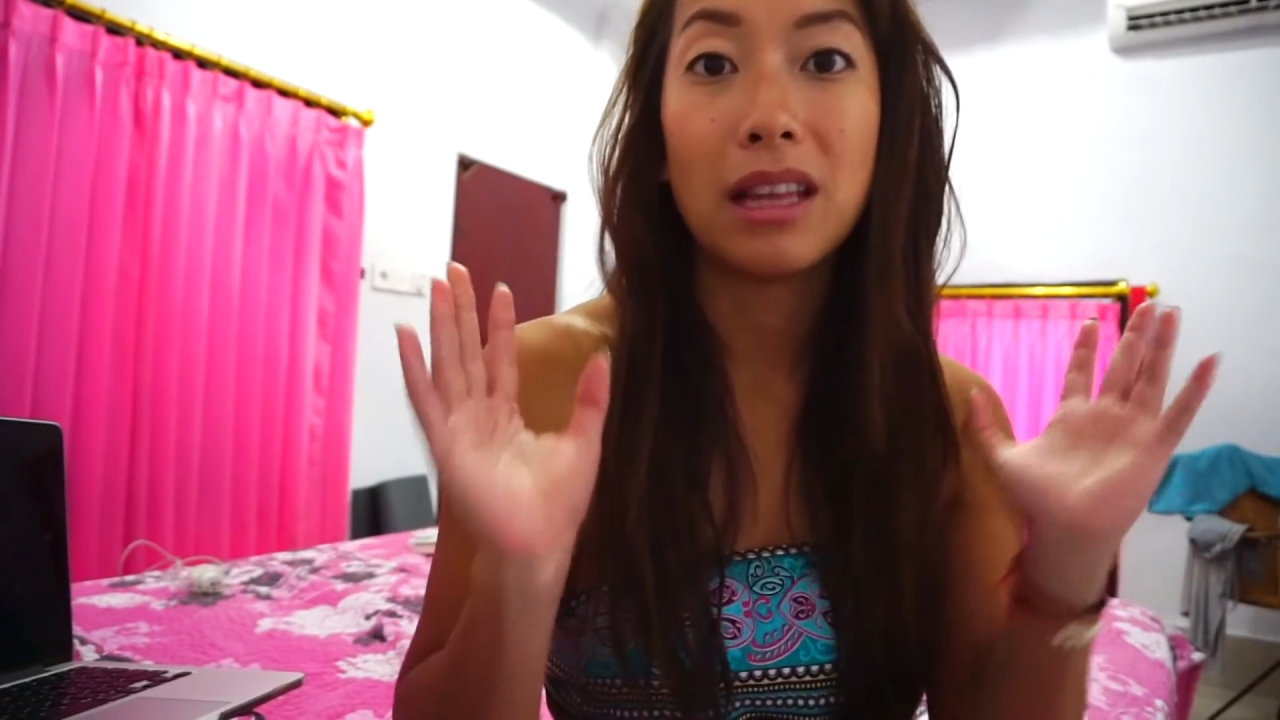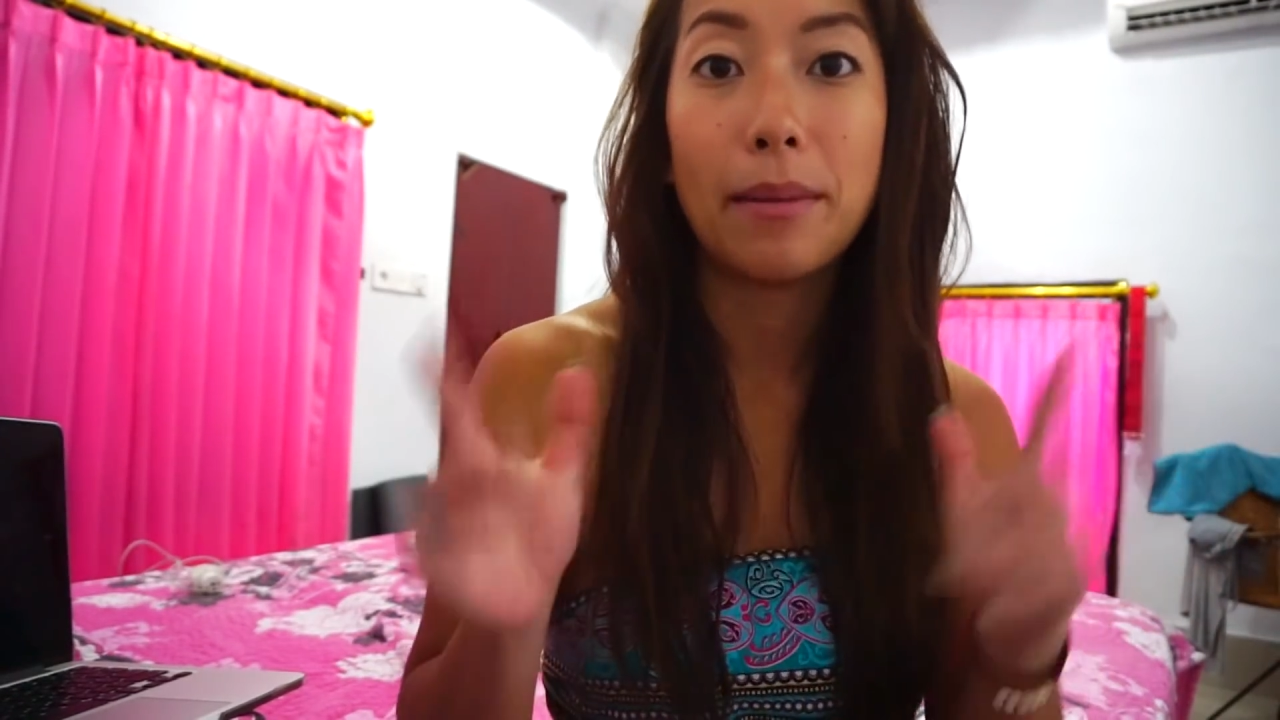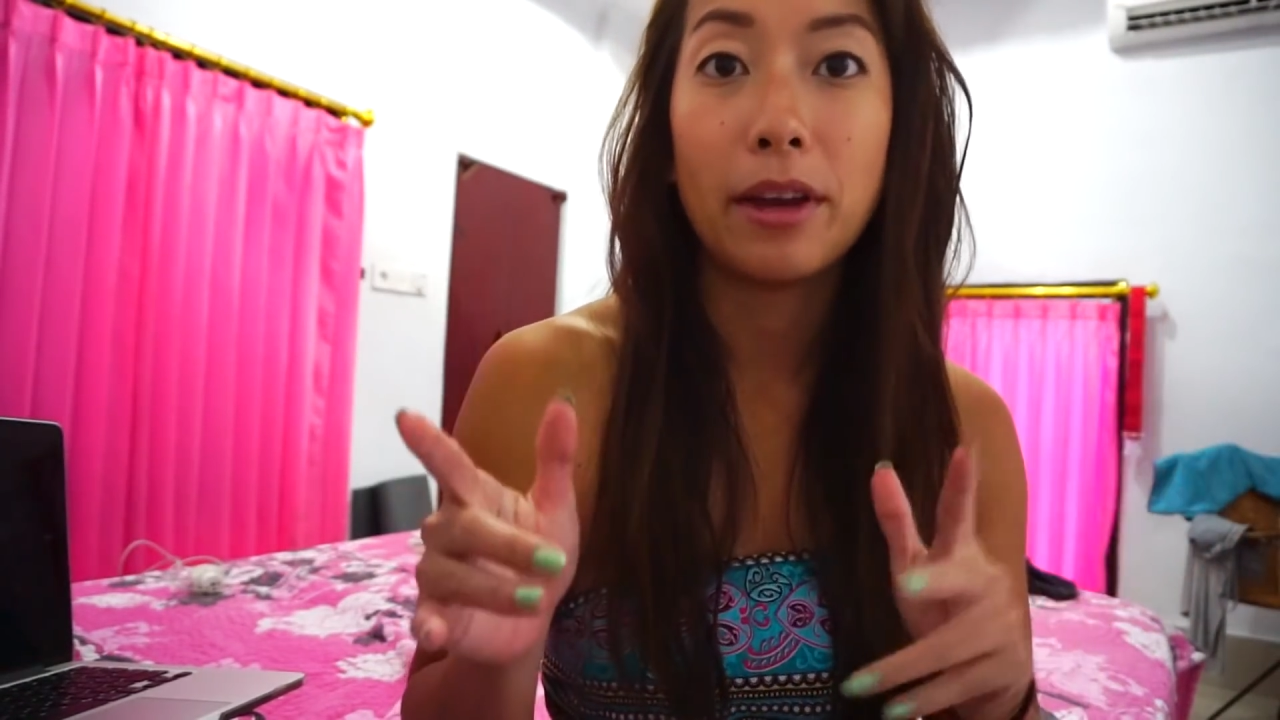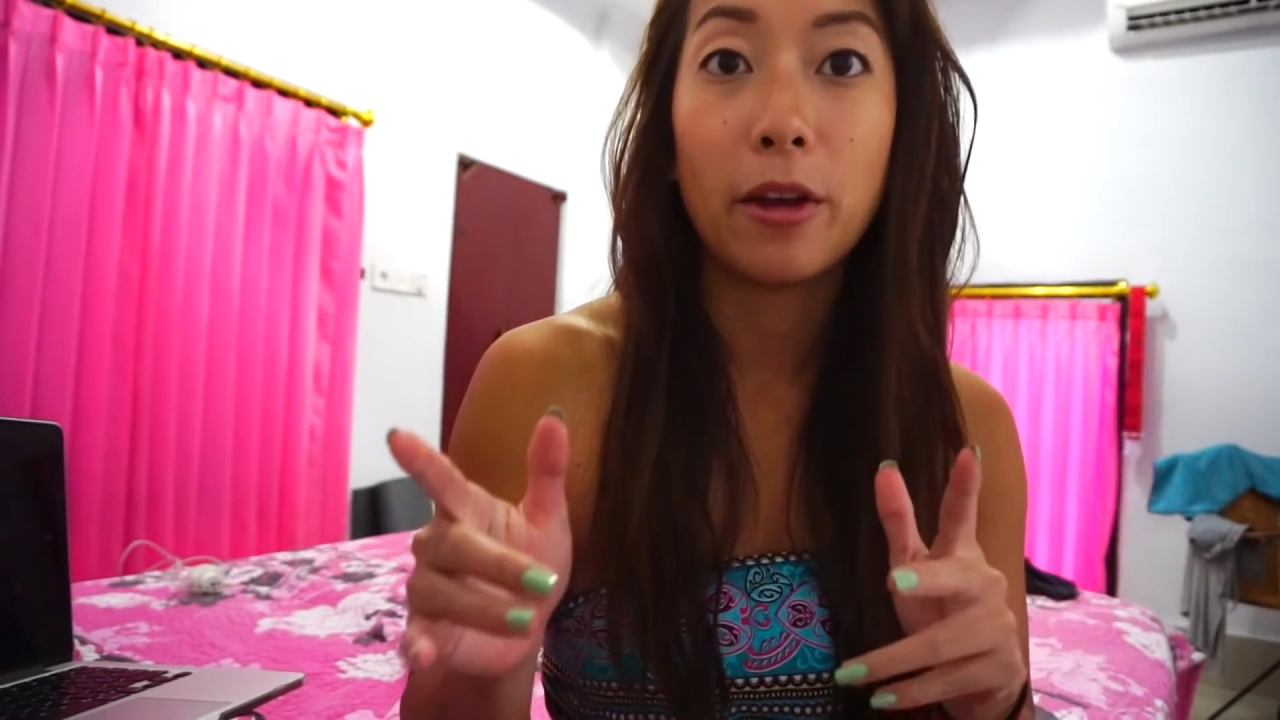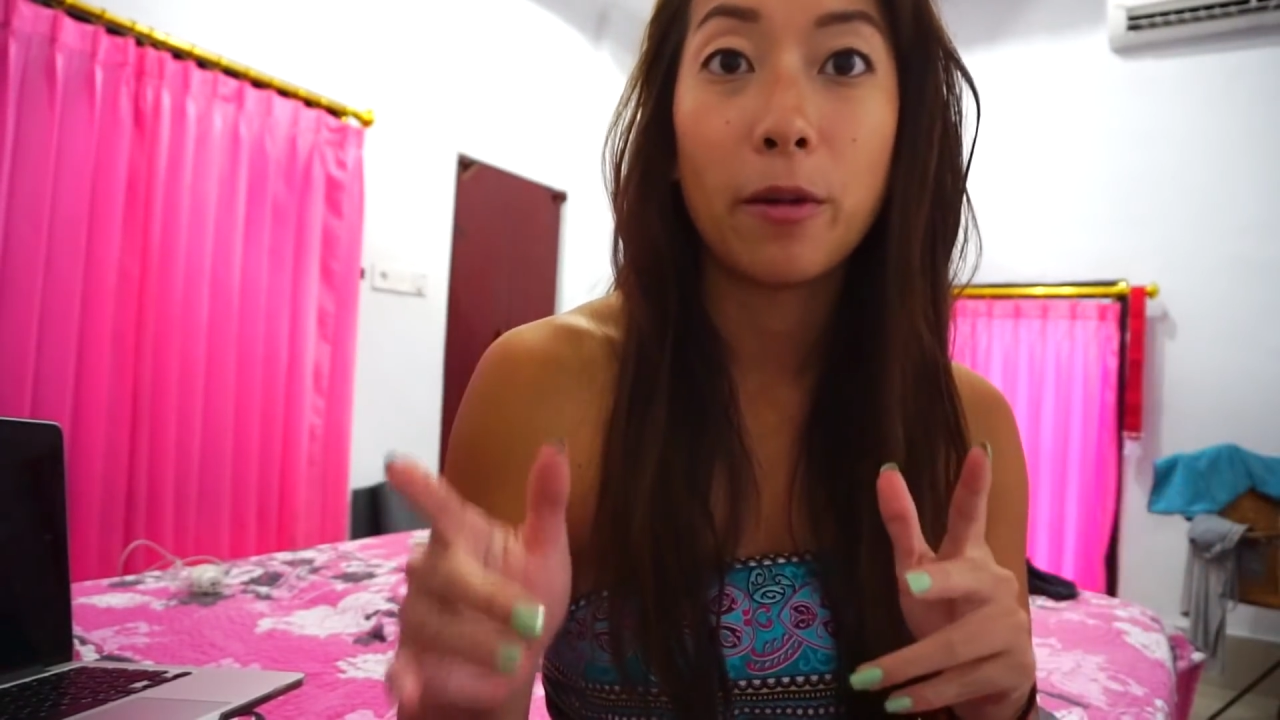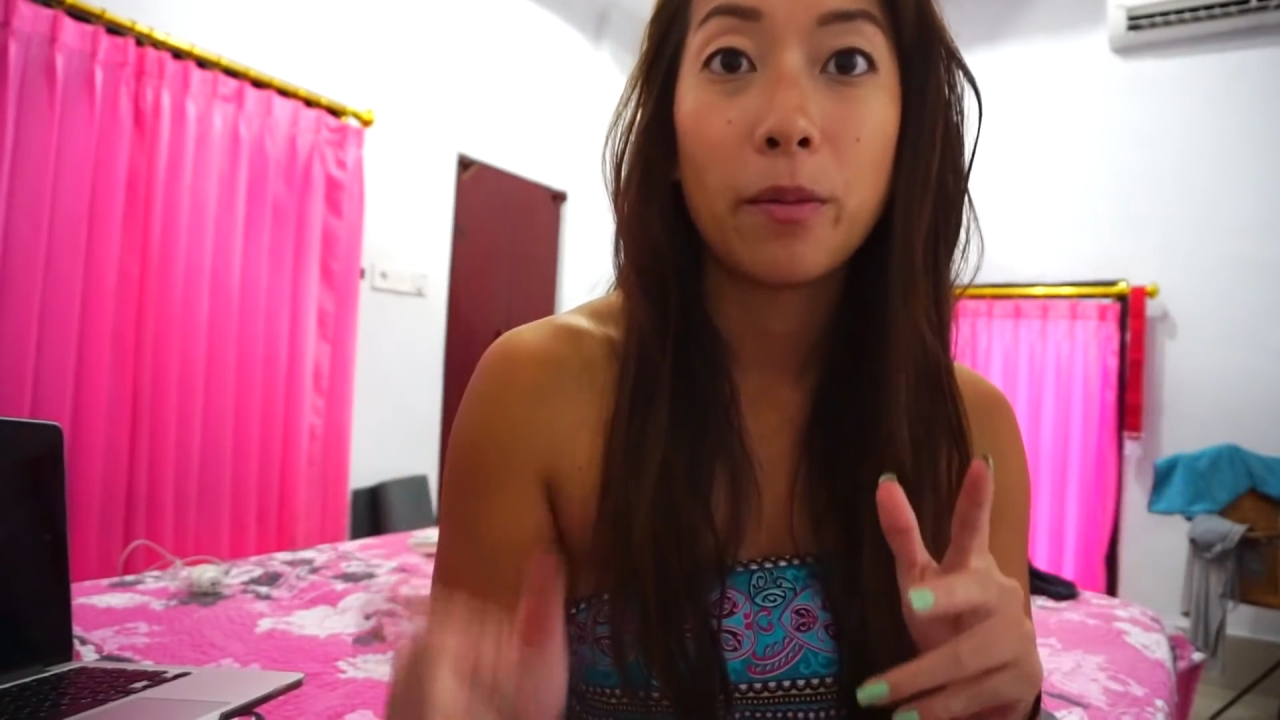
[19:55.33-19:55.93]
let me know.